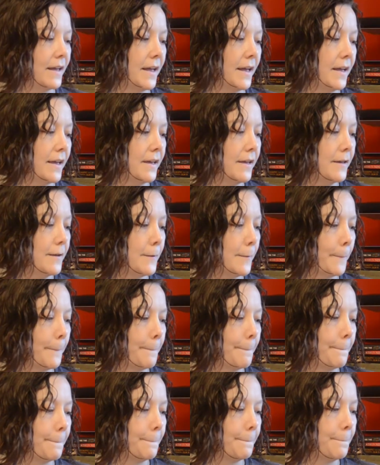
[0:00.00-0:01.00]
A,
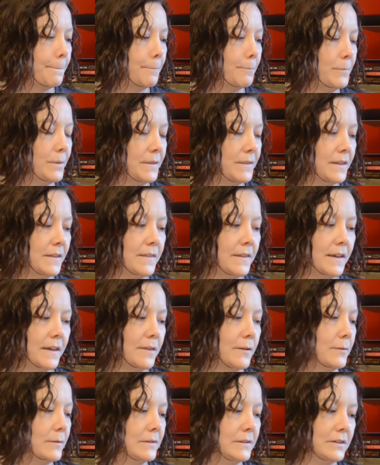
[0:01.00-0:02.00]
but then the
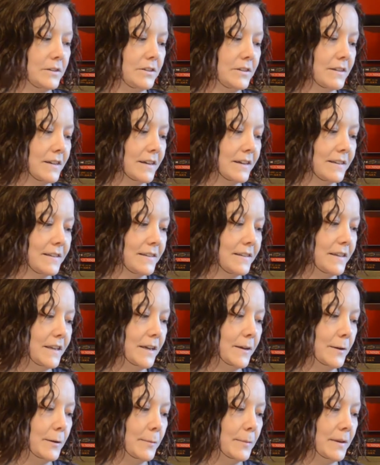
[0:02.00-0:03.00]
other ones I just kind of
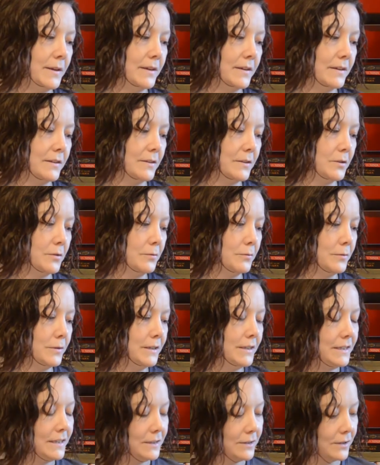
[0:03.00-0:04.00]
skimmed because they're
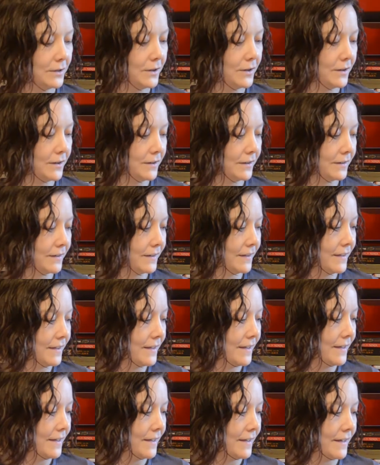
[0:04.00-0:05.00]
really long
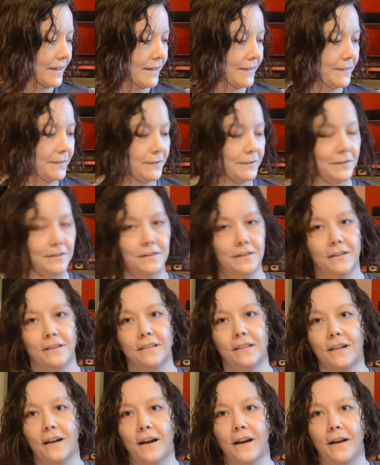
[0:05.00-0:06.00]
and there's a
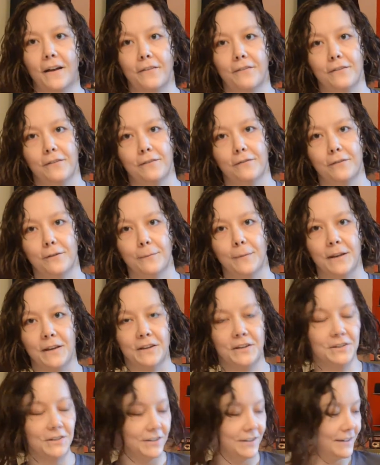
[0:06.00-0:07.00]
lot of
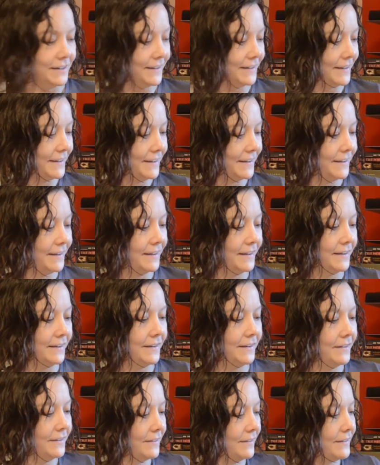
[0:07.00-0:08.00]
information
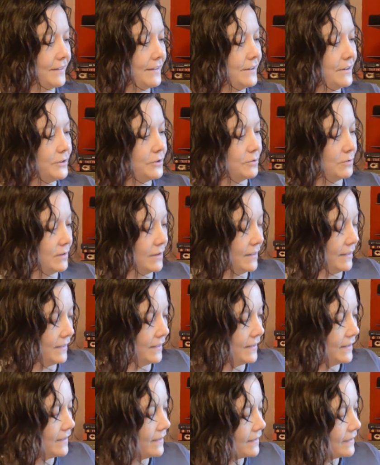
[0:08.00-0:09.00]
in each one of
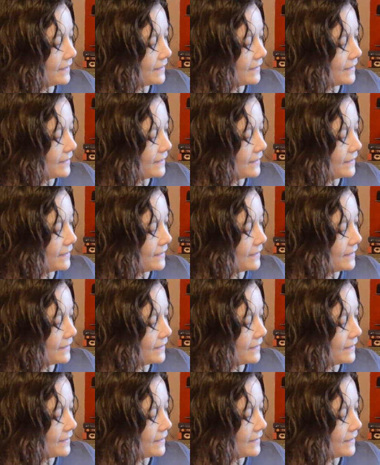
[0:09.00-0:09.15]
these.